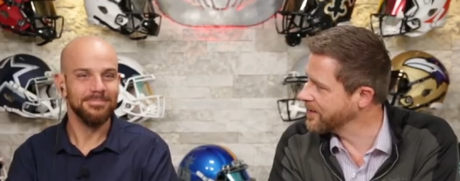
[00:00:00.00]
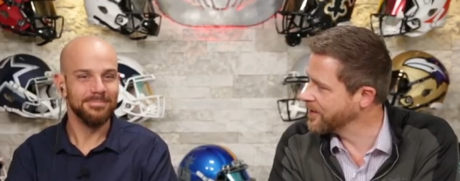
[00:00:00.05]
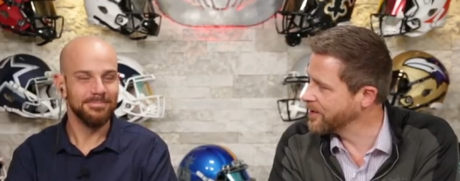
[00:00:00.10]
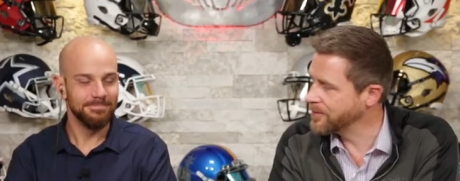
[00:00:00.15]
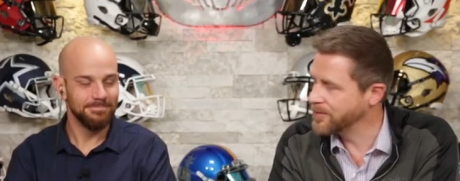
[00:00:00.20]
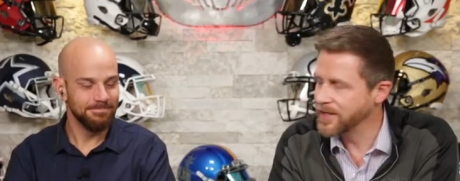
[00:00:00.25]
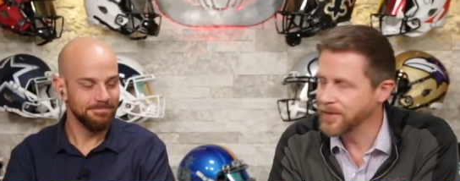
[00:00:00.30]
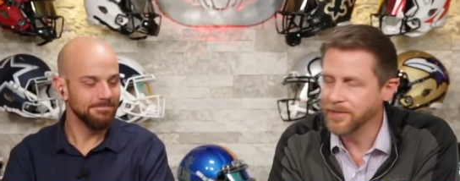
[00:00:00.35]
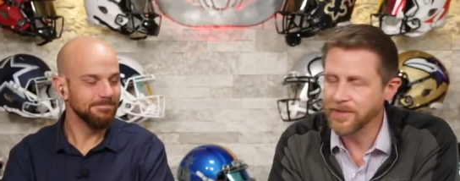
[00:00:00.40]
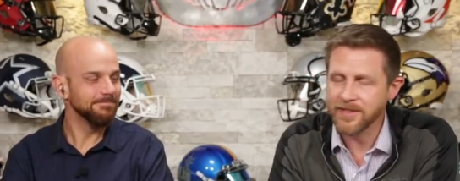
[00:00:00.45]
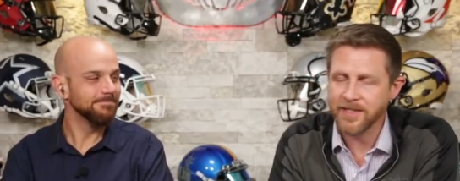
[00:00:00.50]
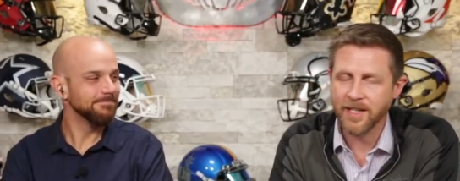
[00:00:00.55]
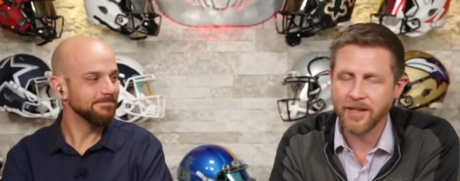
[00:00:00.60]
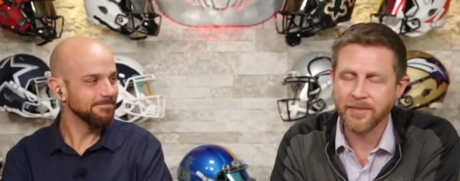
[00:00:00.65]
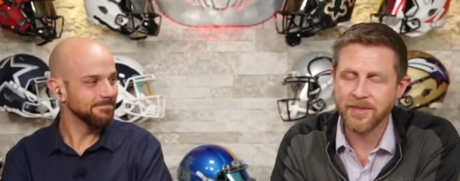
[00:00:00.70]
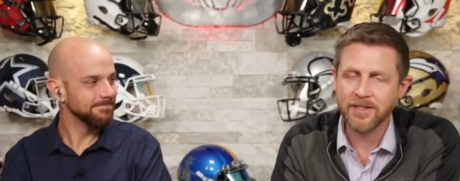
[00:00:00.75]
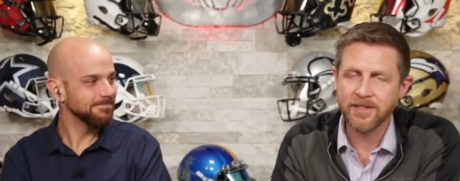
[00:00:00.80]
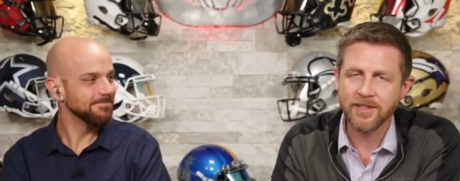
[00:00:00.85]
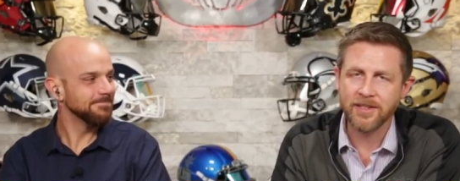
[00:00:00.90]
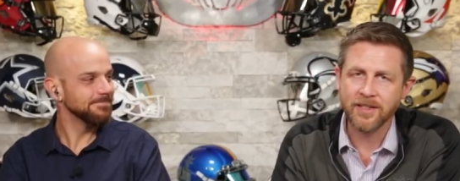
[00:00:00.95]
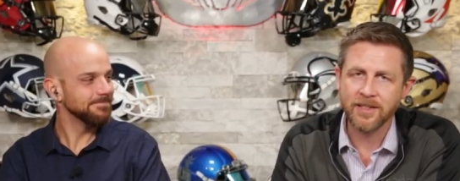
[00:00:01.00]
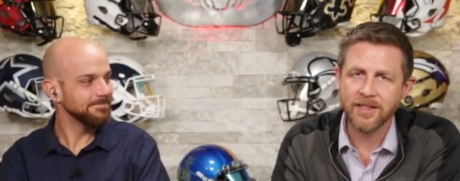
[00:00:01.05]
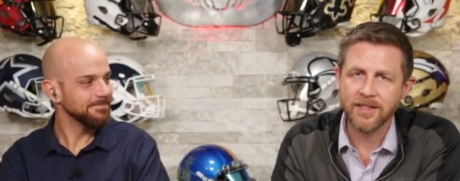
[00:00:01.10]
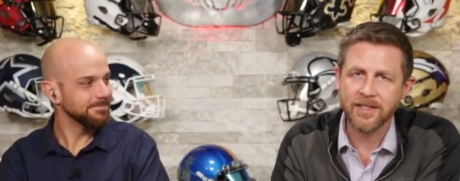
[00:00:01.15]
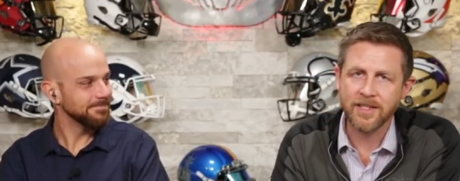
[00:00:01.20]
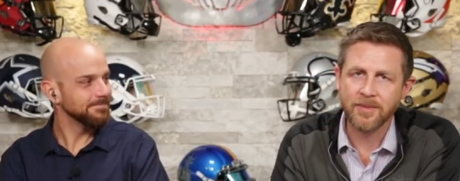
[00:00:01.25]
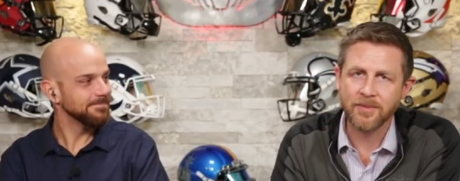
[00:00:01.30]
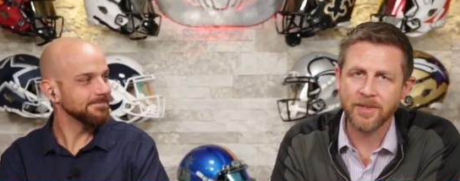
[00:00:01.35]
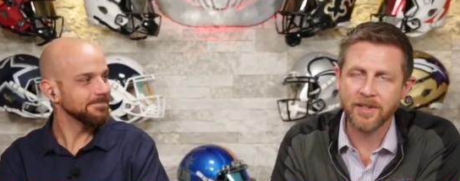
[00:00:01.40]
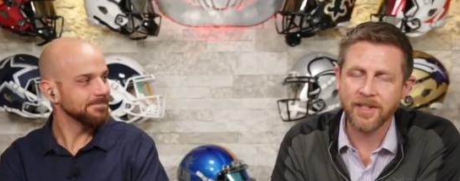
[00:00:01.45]
Speaker 1: and other people's helmets so you can
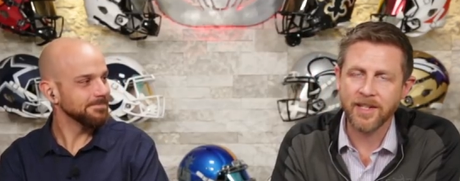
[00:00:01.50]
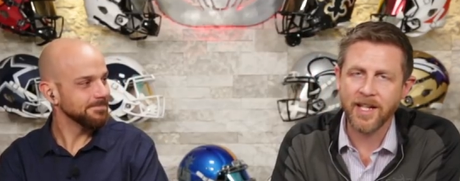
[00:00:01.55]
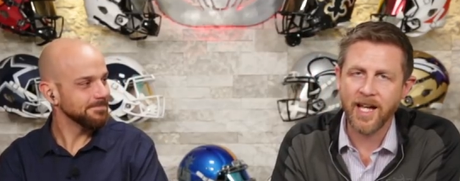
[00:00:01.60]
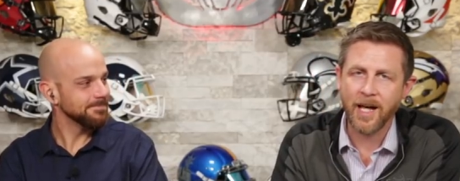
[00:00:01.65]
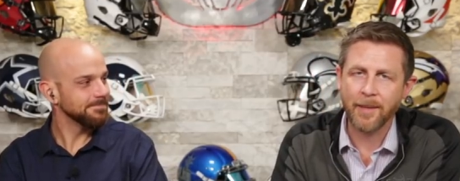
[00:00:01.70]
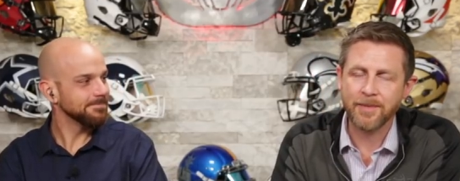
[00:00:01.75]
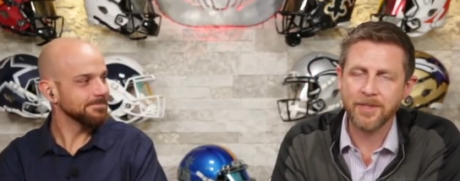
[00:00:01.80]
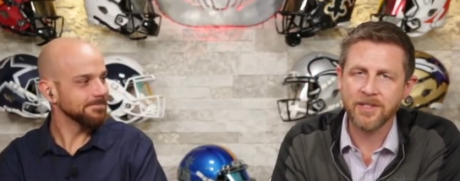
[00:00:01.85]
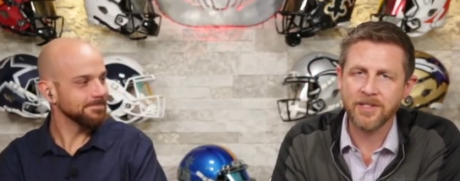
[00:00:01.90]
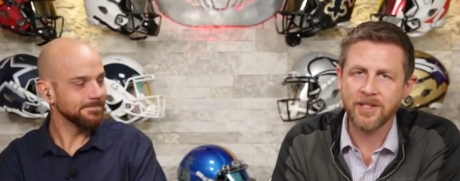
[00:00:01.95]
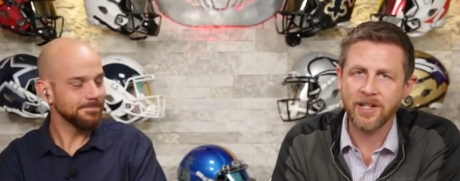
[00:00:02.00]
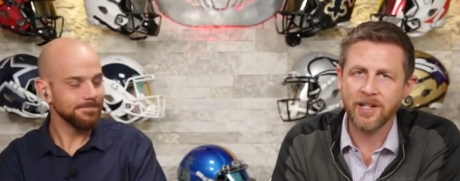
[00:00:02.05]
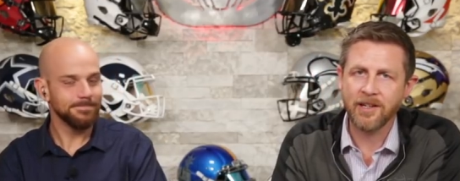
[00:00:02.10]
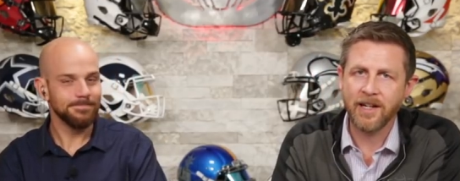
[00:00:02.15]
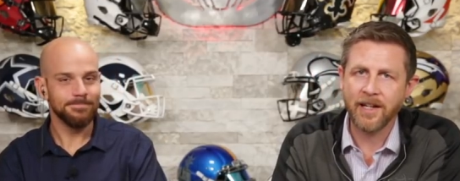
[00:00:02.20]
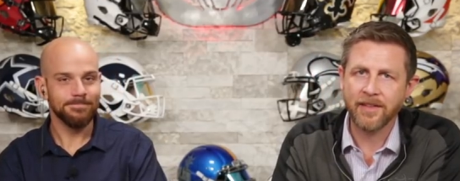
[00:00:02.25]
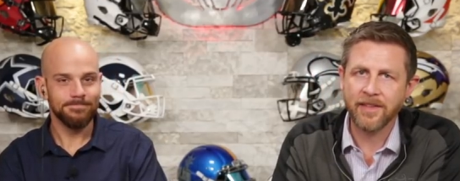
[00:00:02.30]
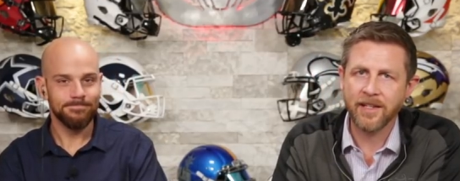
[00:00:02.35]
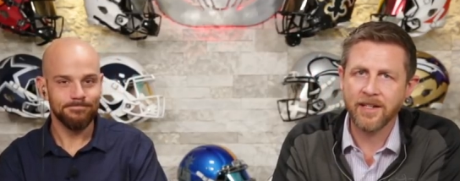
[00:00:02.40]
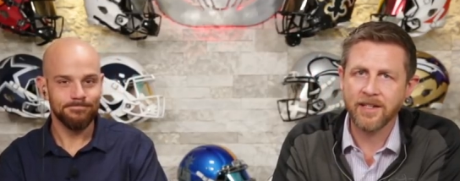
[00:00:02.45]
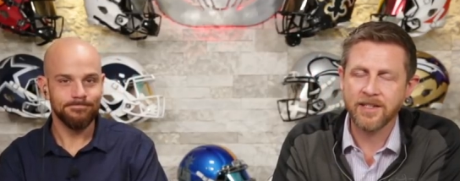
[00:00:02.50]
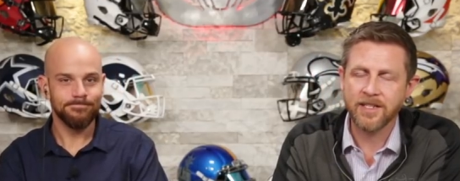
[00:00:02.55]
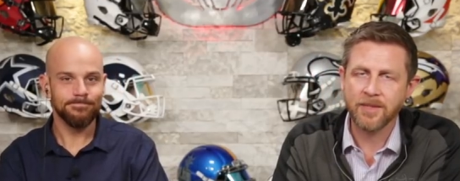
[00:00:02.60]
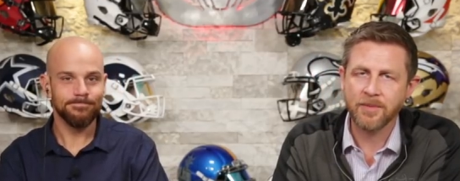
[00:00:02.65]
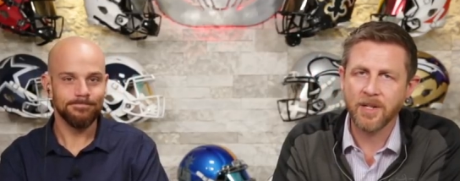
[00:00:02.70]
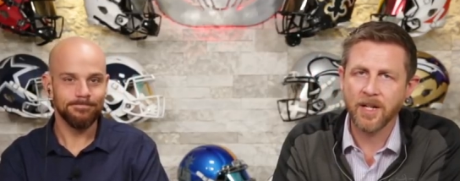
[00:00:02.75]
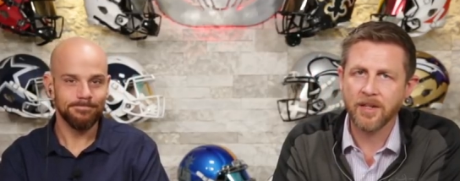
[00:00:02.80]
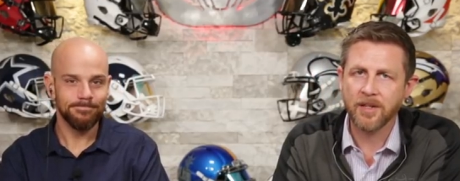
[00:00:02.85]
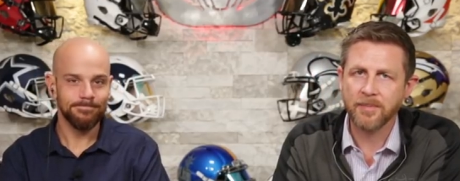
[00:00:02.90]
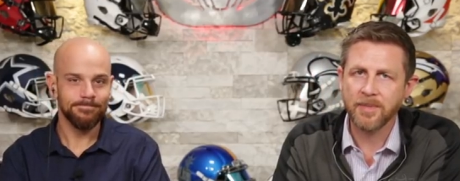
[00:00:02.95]
see what the options are out there and see what
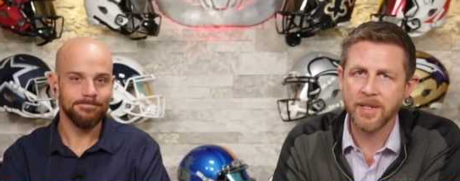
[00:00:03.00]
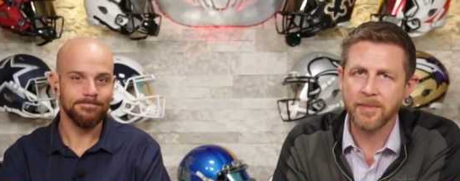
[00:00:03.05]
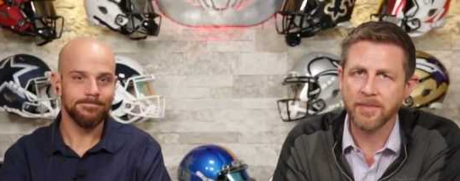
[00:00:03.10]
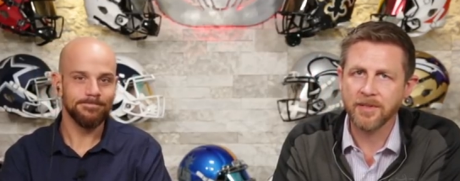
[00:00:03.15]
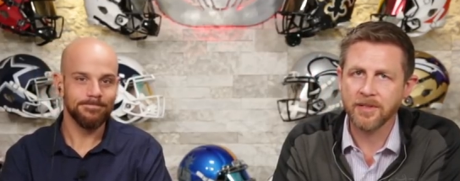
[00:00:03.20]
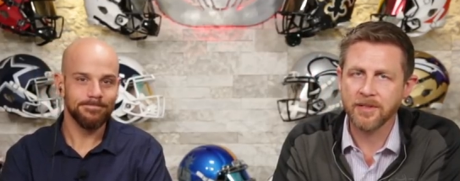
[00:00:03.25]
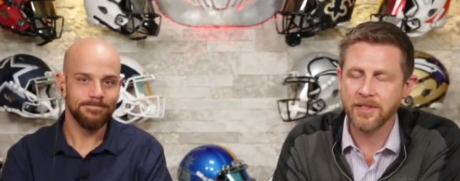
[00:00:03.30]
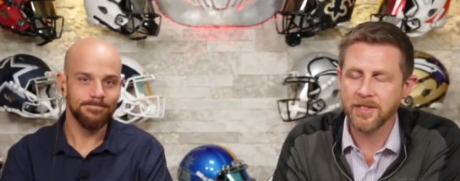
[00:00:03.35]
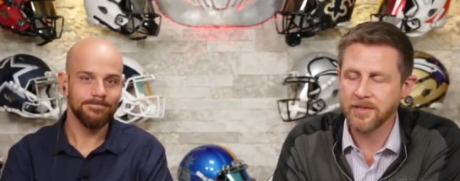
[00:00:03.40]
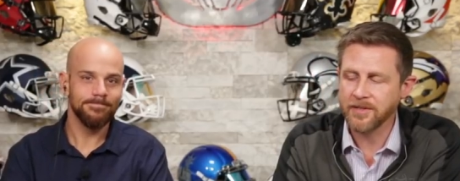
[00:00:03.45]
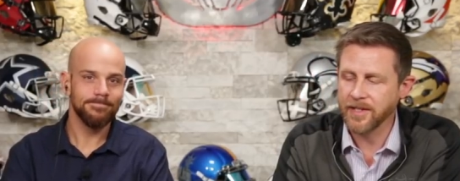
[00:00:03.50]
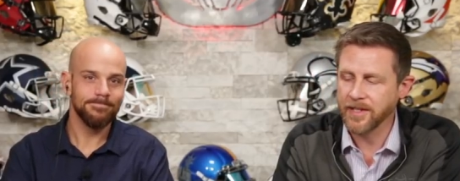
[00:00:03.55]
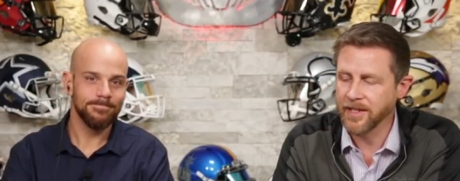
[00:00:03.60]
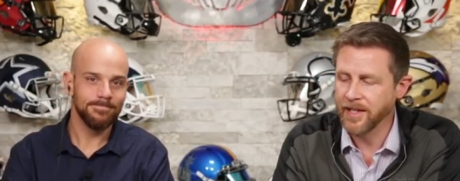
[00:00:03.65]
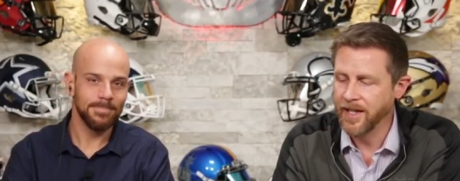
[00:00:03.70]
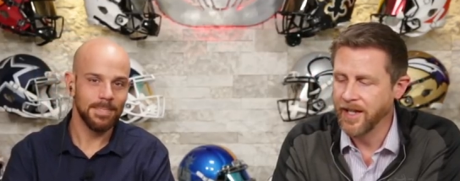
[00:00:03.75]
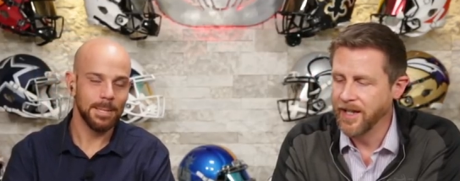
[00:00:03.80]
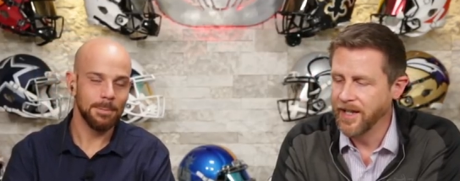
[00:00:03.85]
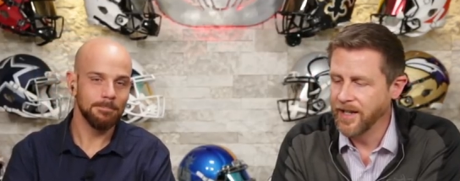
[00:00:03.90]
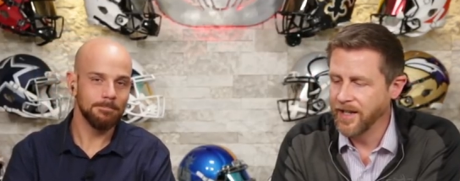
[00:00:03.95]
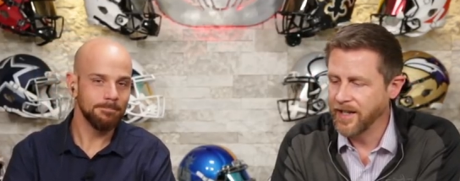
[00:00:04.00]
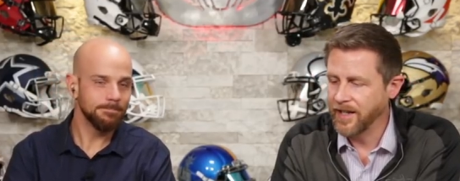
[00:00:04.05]
other people are doing. Yeah,